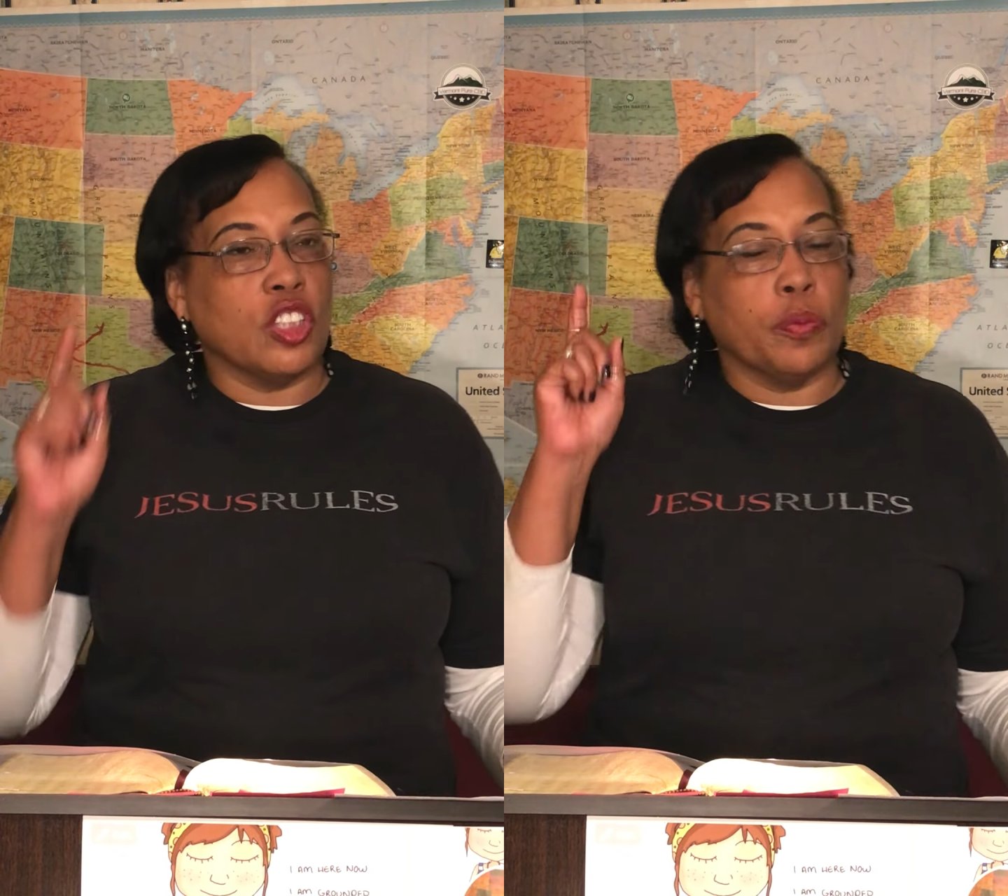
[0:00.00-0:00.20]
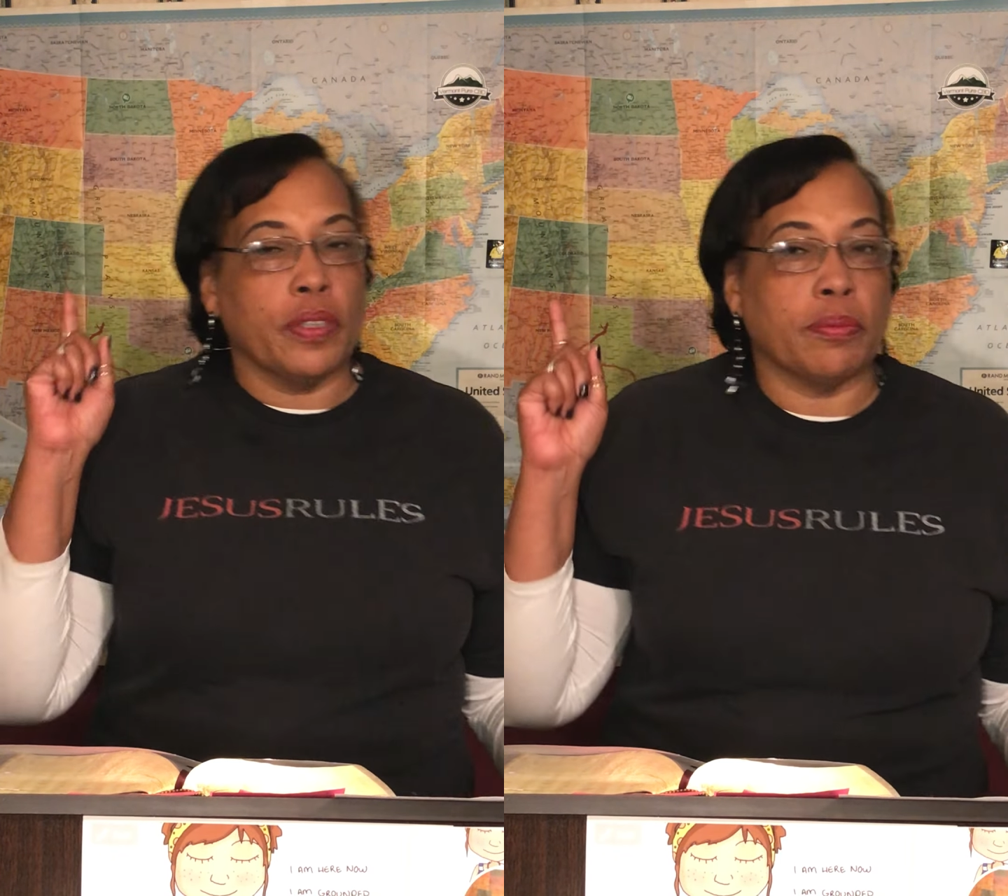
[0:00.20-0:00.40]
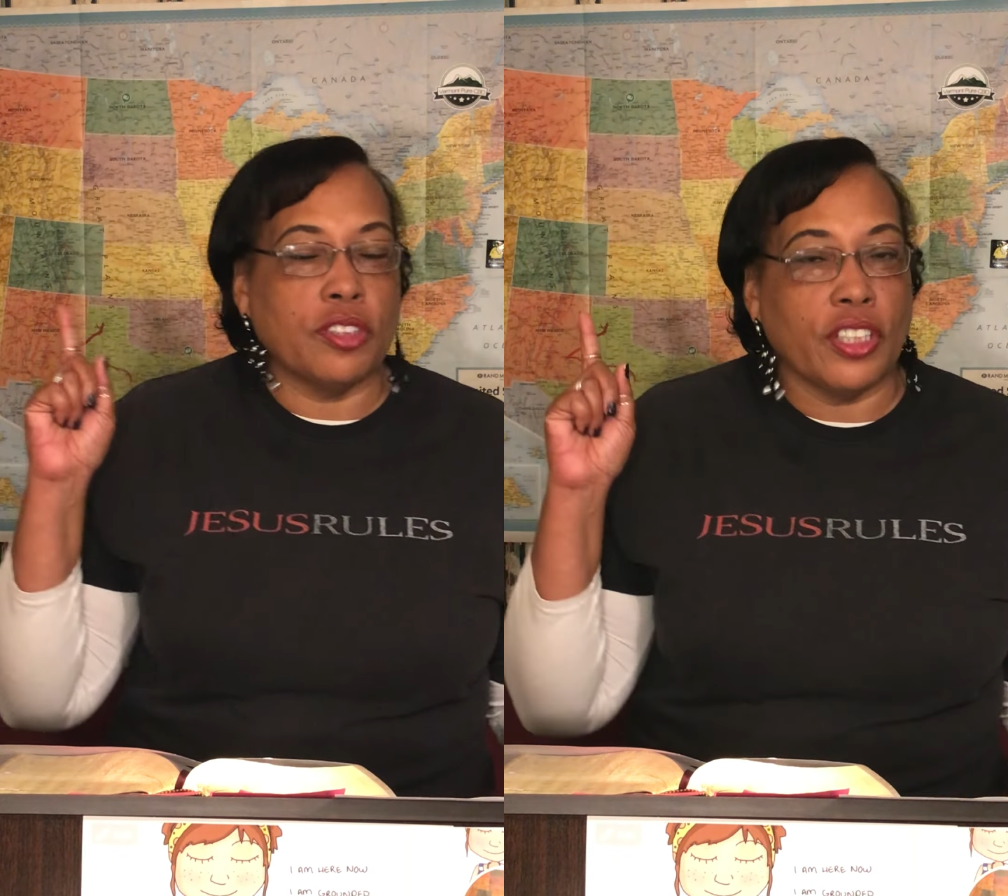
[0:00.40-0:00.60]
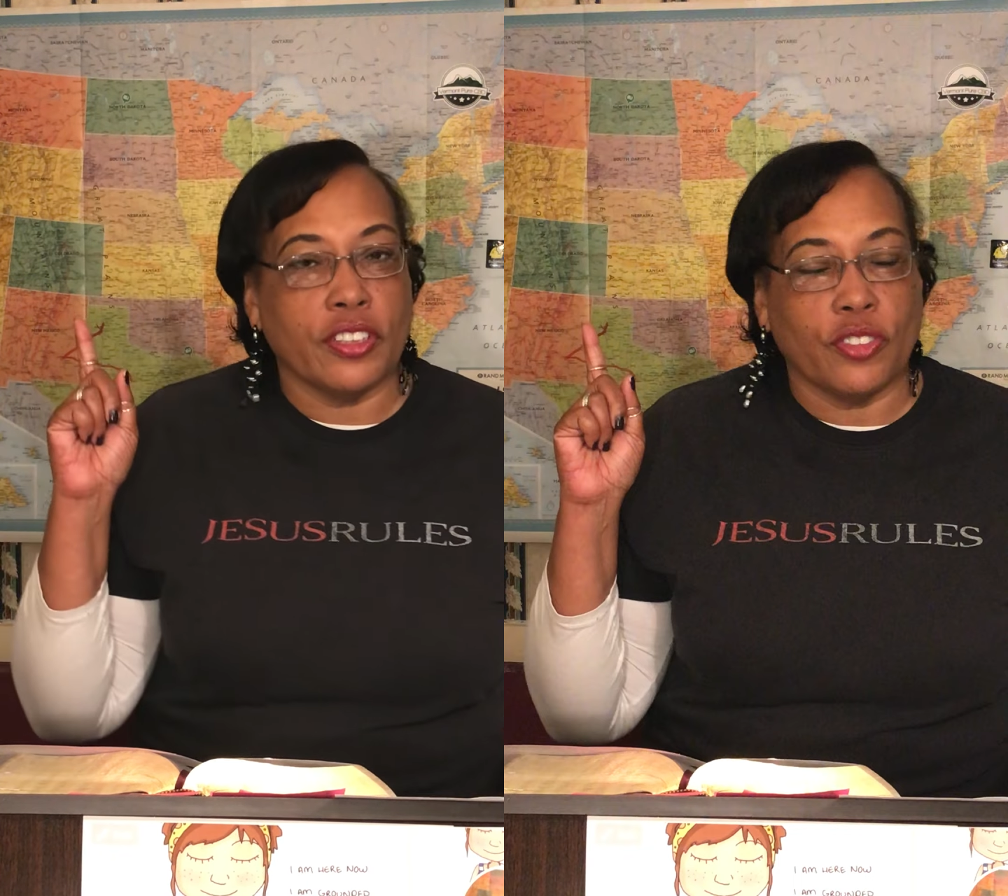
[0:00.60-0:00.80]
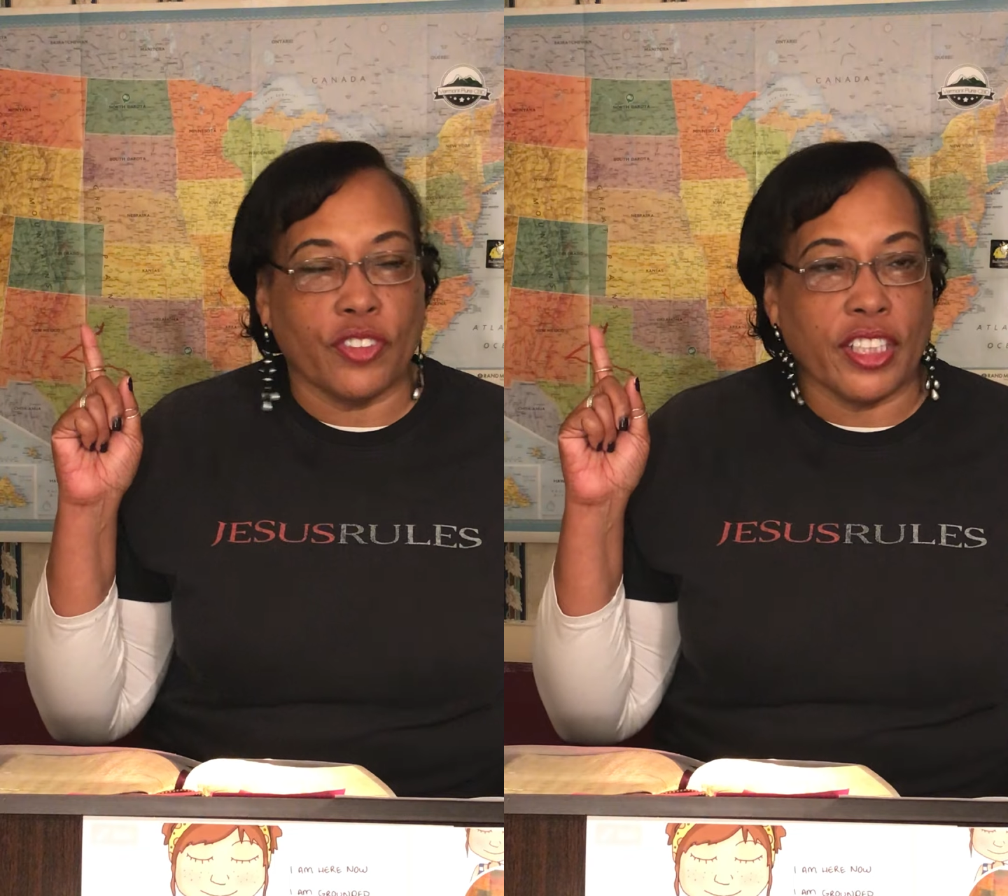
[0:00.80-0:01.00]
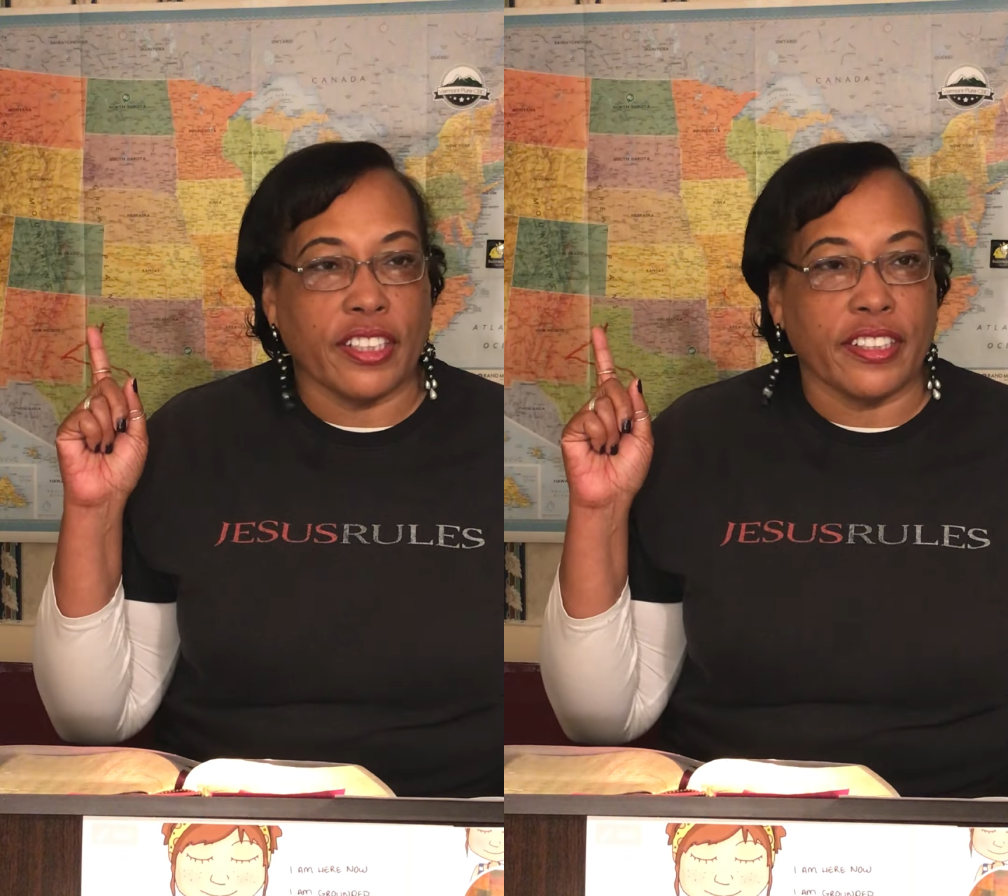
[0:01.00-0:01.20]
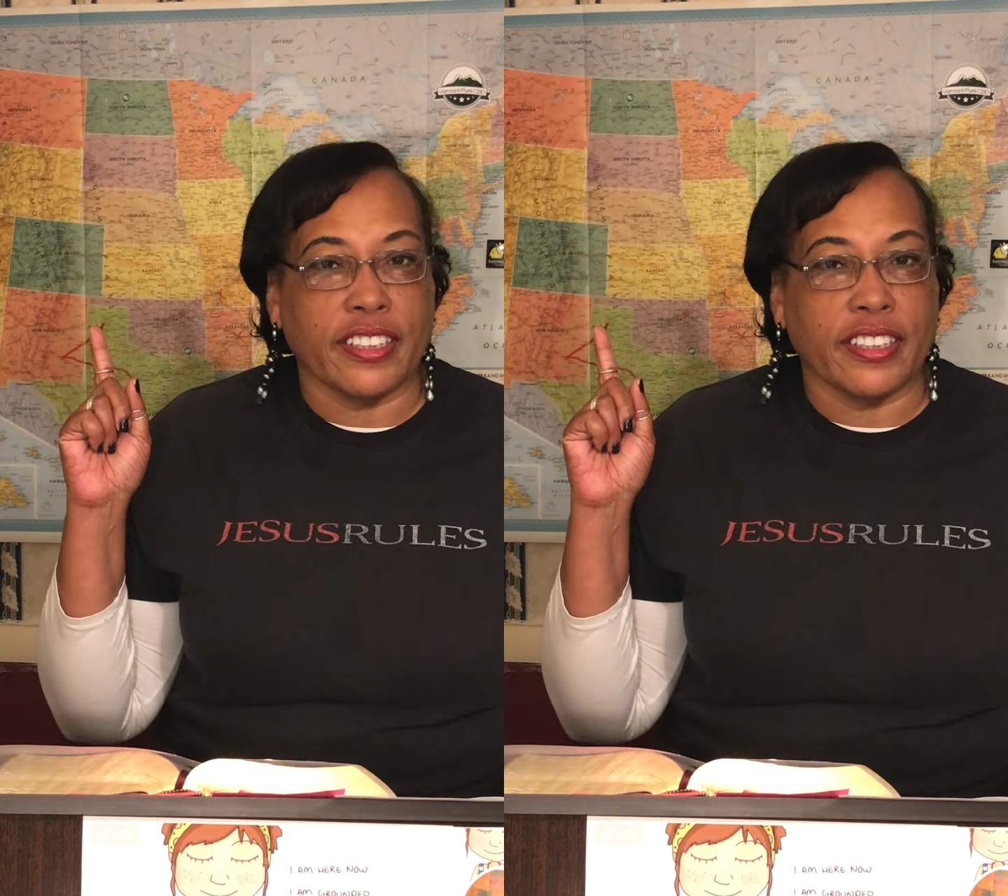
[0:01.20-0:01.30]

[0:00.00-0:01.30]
you put up the church finger